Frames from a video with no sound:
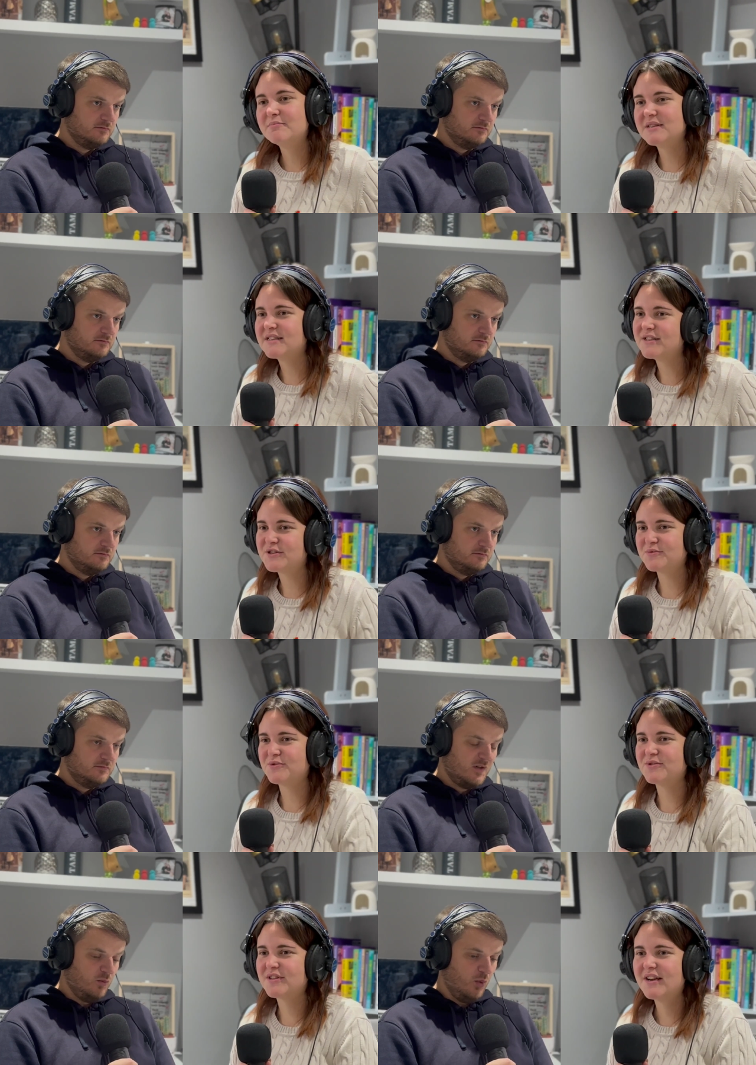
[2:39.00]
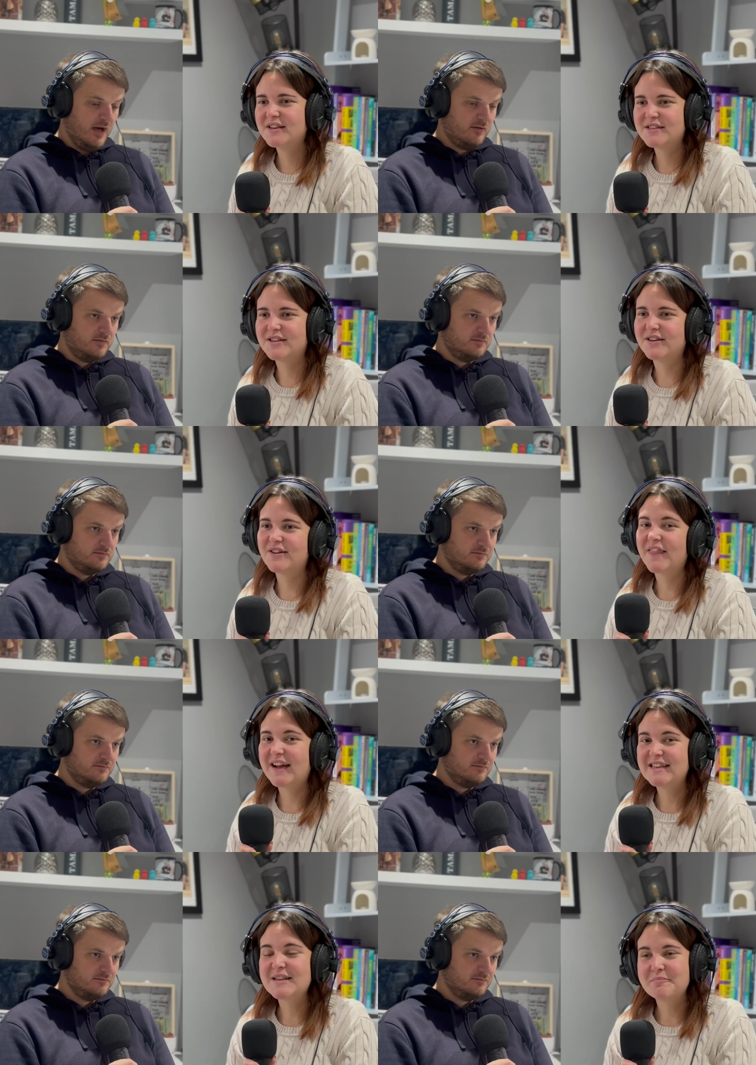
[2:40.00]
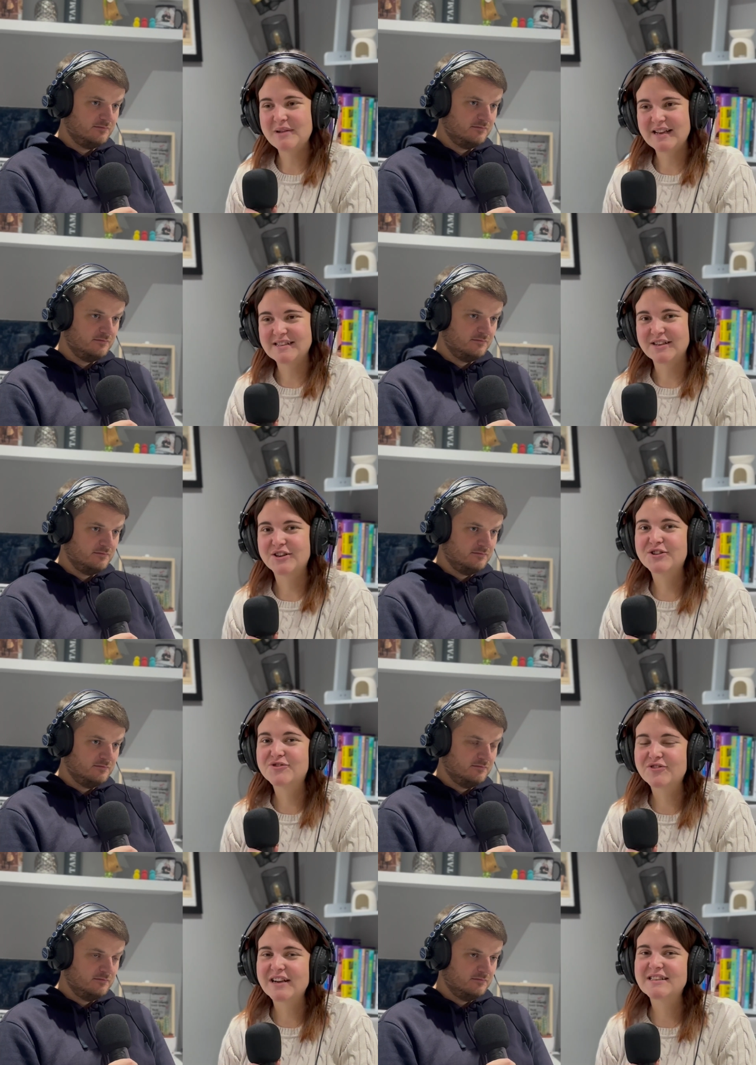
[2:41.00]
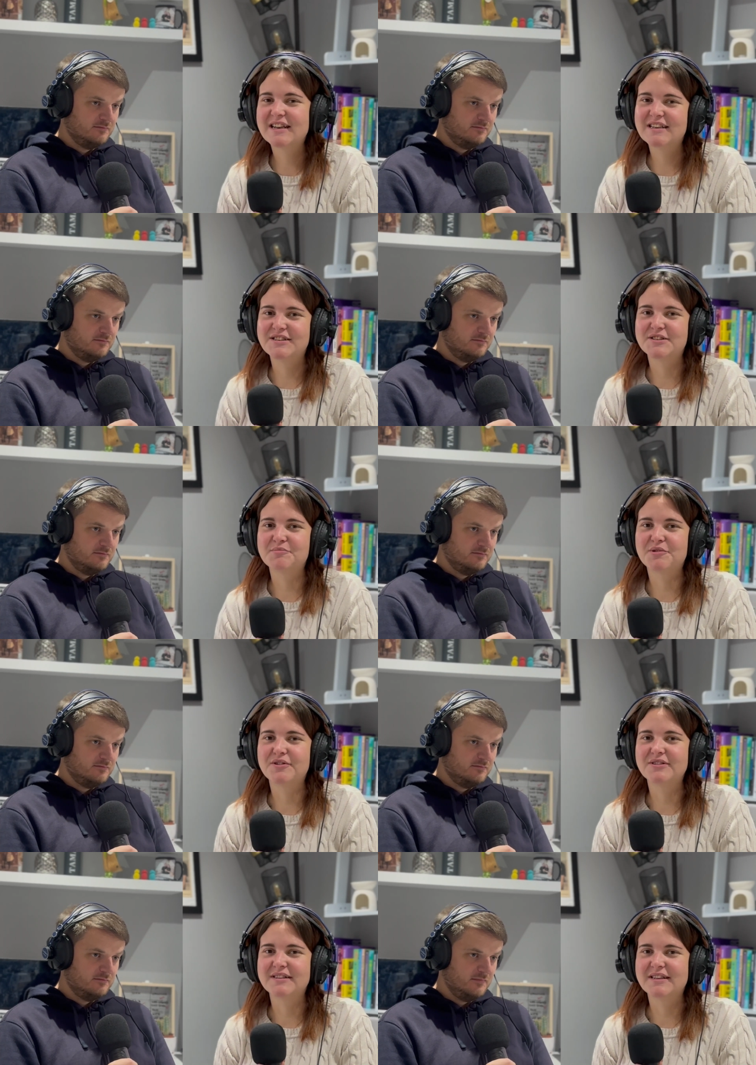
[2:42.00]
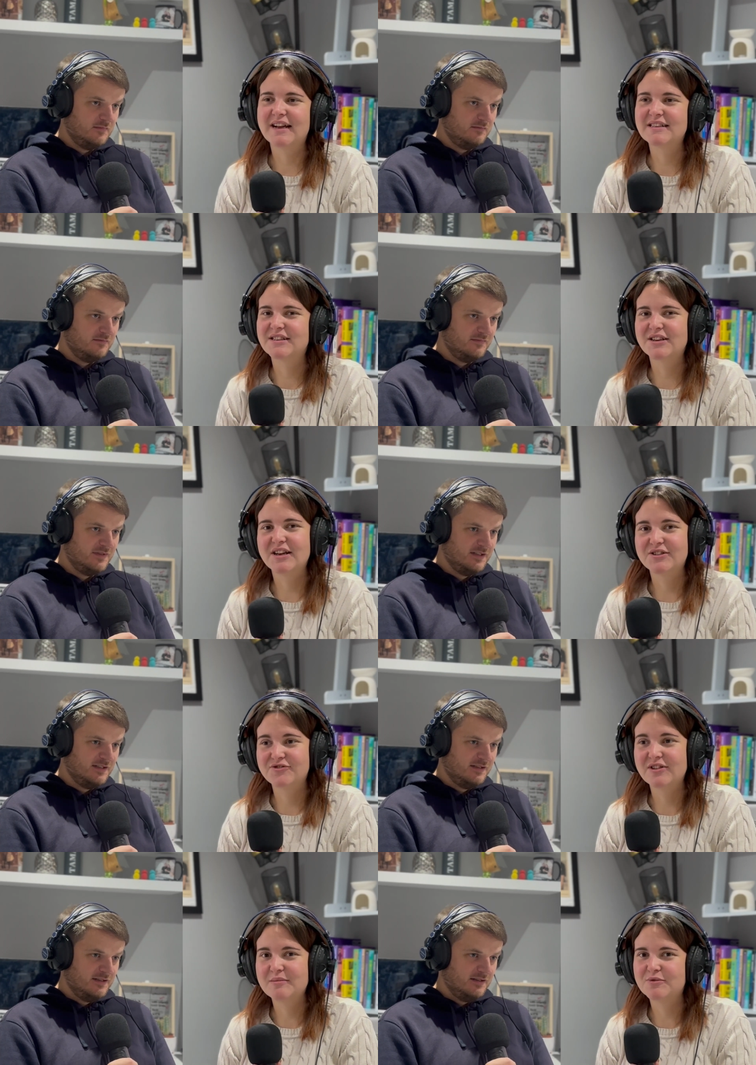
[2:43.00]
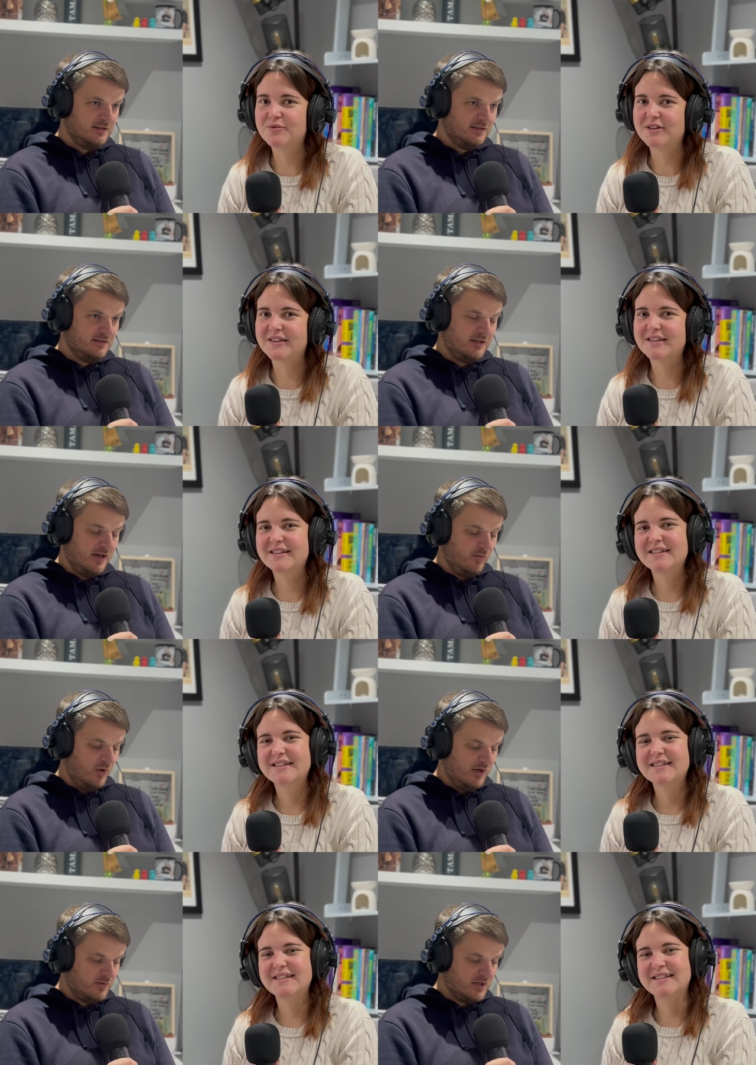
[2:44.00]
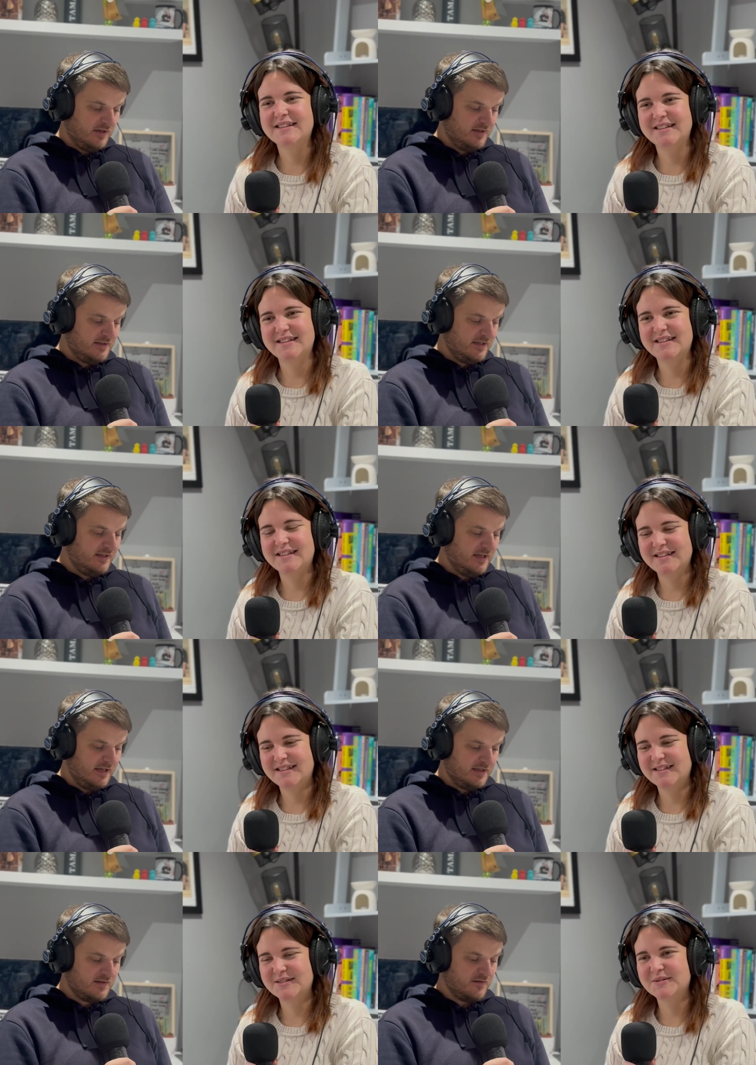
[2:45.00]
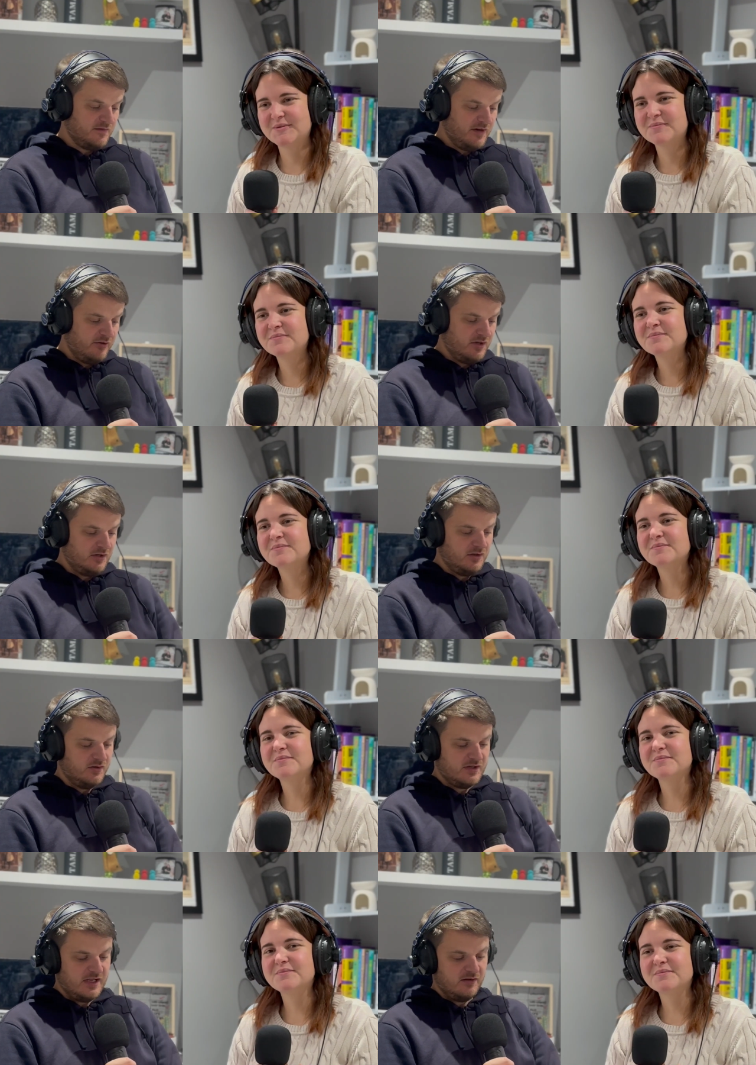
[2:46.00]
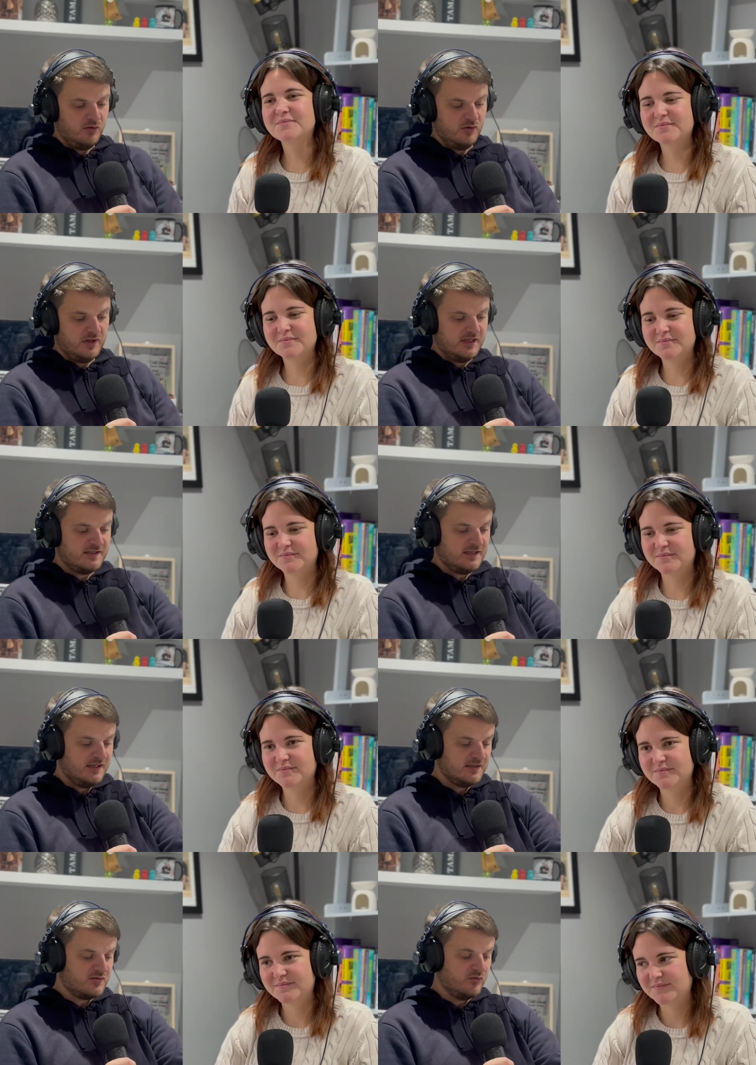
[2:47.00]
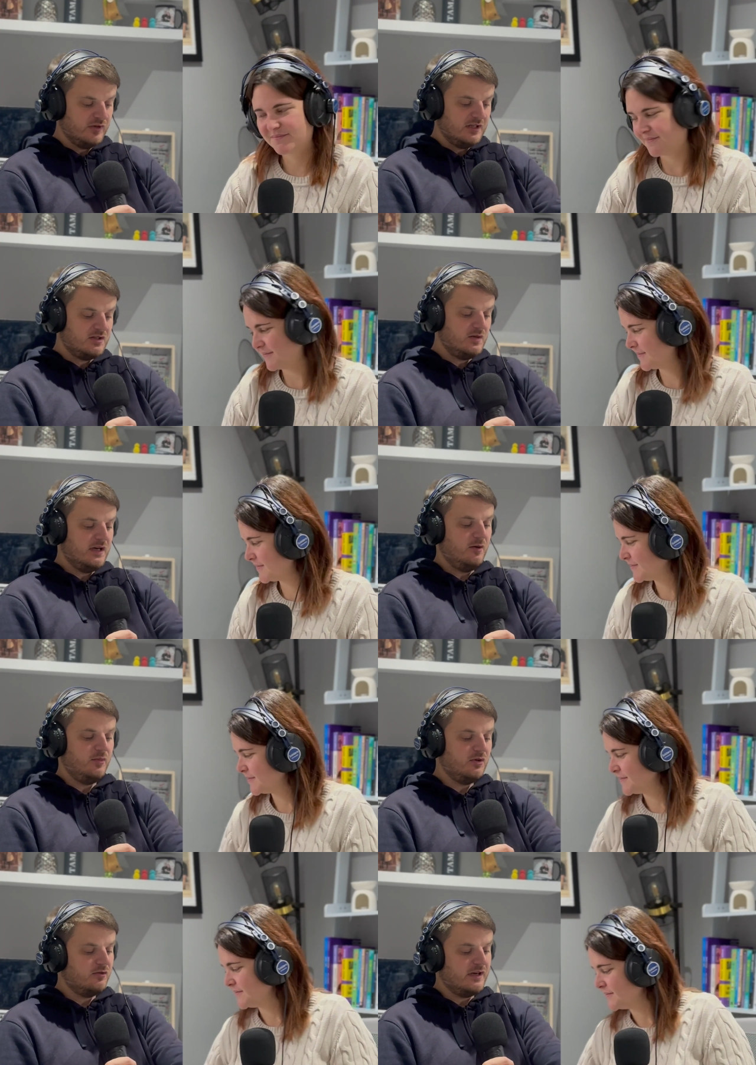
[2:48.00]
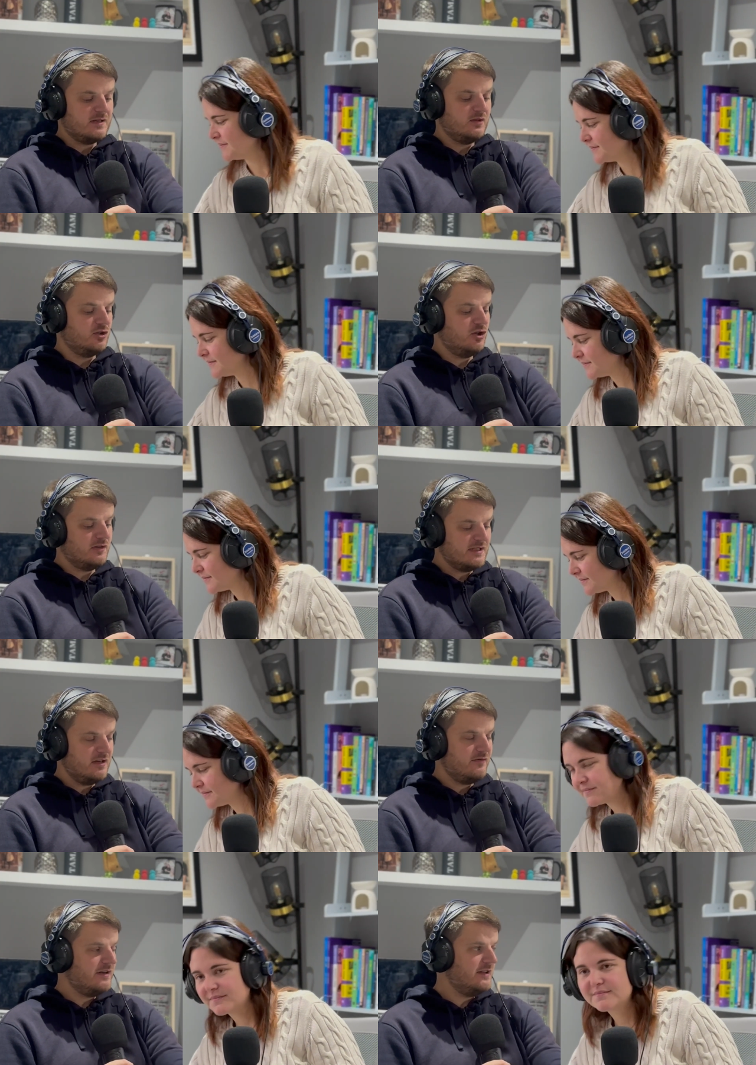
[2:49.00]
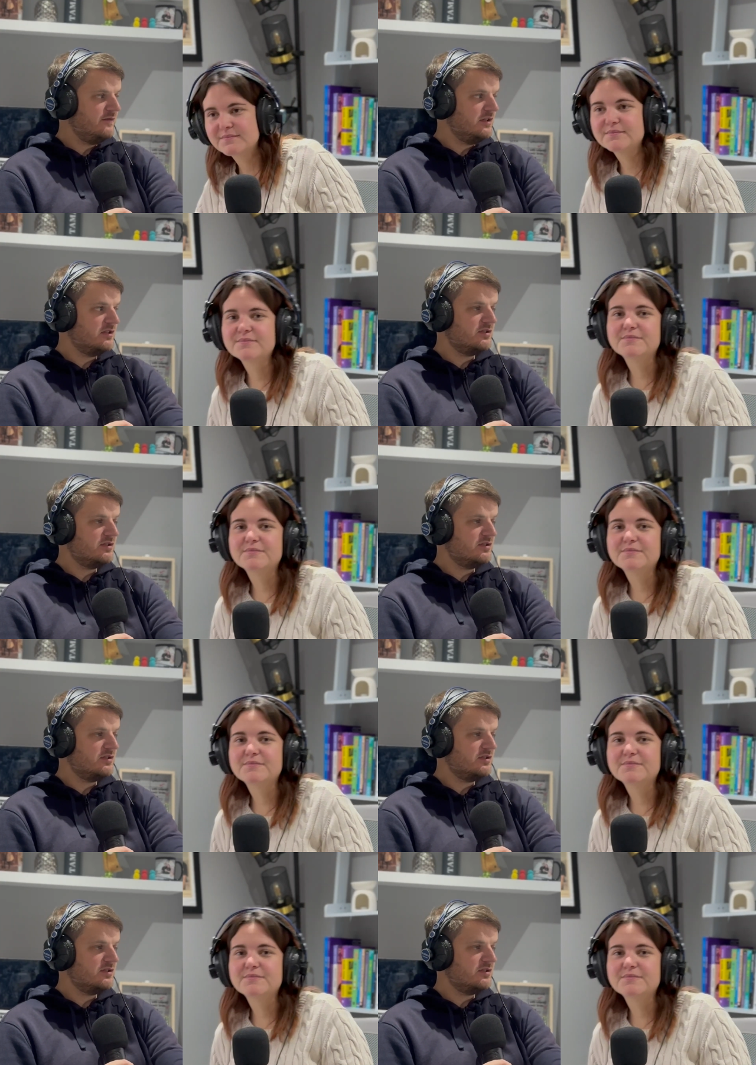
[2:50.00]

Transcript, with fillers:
Speaker 1: Business Award. Wow. So that is amazing. Congratulations, Brogan. That is incredible work.
Speaker 2: Yeah, well done indeed. That is very good news. All of these things really do help. You can create some good content around that for